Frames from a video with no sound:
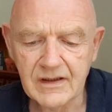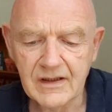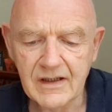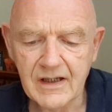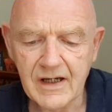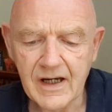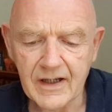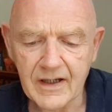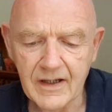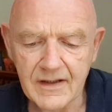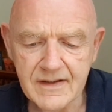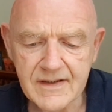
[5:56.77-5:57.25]

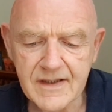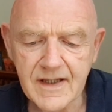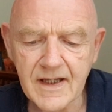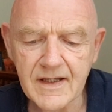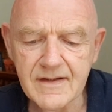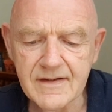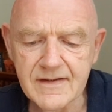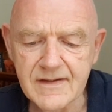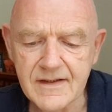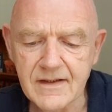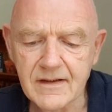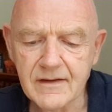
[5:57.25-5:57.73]
And it
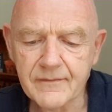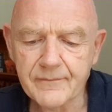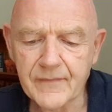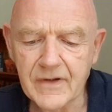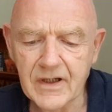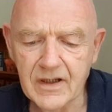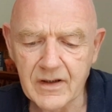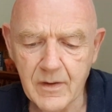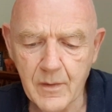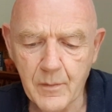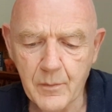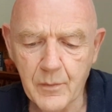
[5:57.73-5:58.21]
says
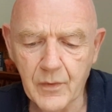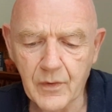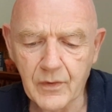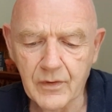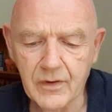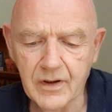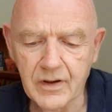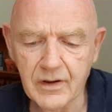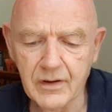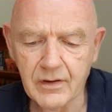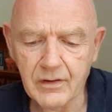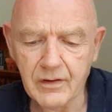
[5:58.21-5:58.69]
in the book
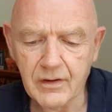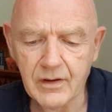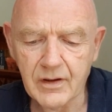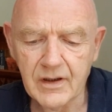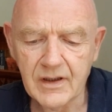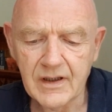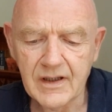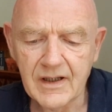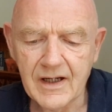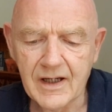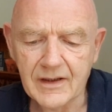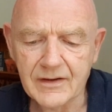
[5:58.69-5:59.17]
here,
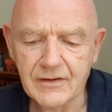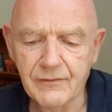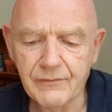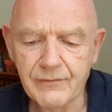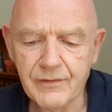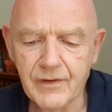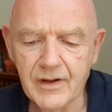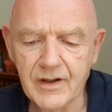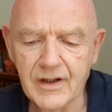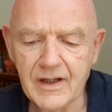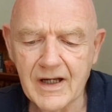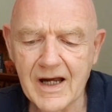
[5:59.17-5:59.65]
at the
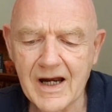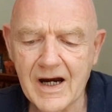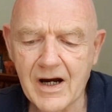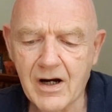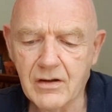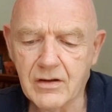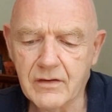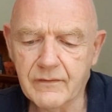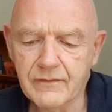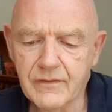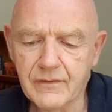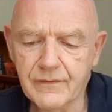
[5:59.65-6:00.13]
very
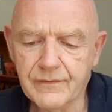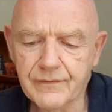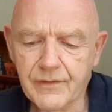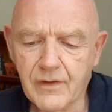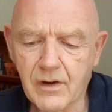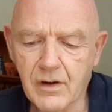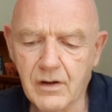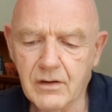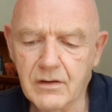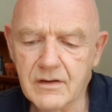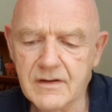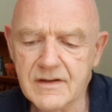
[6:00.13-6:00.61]
heart of the
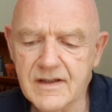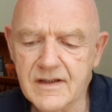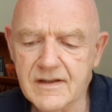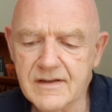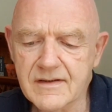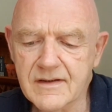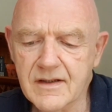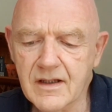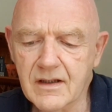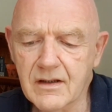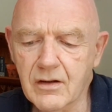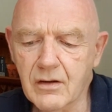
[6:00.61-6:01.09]
fog sits
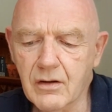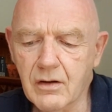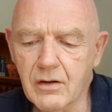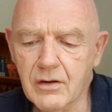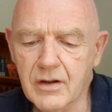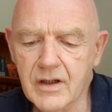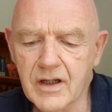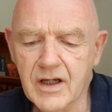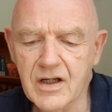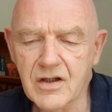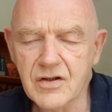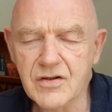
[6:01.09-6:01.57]
the Lord
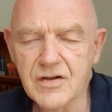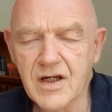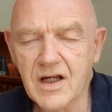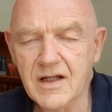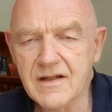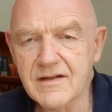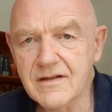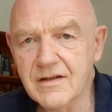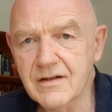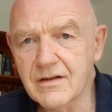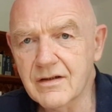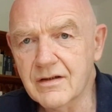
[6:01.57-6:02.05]
High
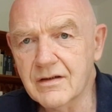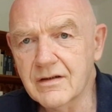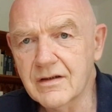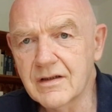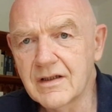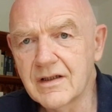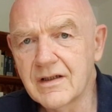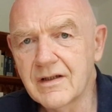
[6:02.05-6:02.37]
Chancellor.